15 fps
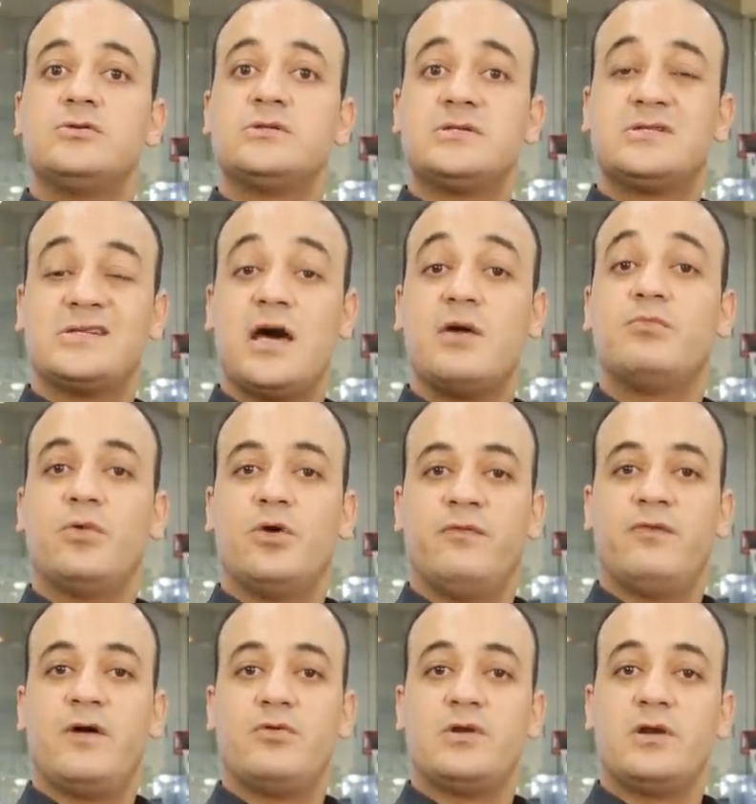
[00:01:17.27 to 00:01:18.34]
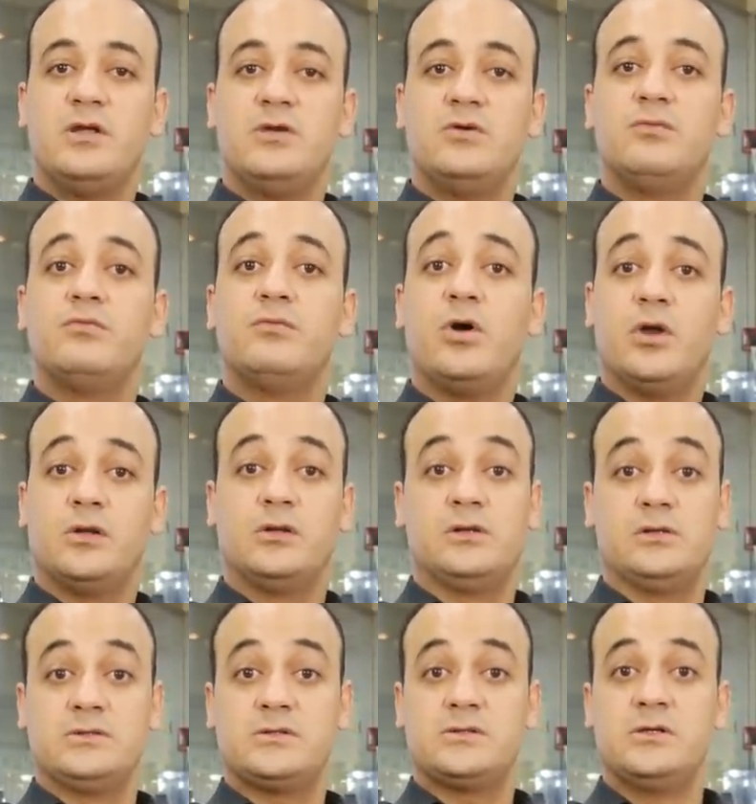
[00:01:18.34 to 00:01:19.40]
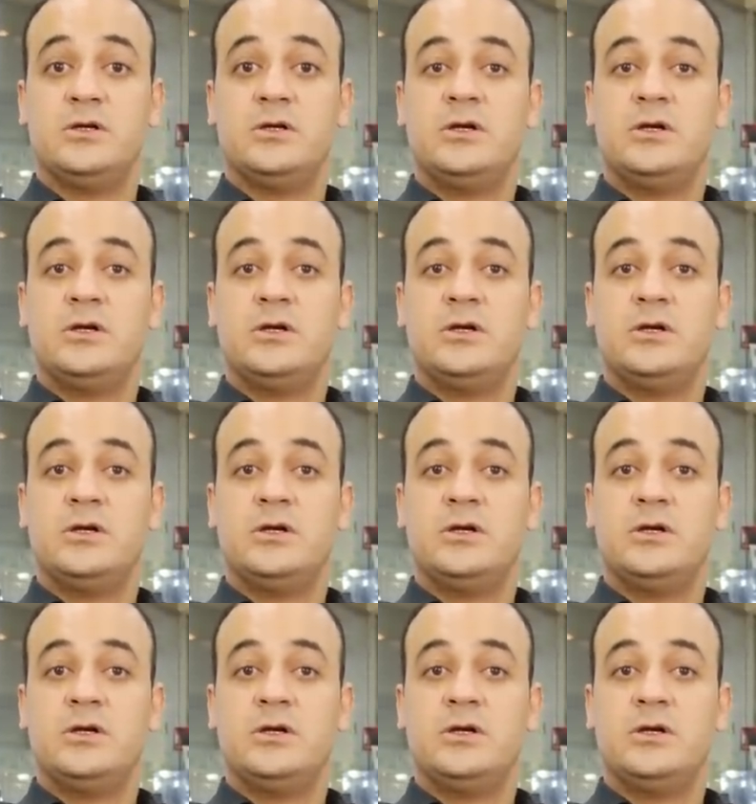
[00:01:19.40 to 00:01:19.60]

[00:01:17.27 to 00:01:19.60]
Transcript: some of our new models.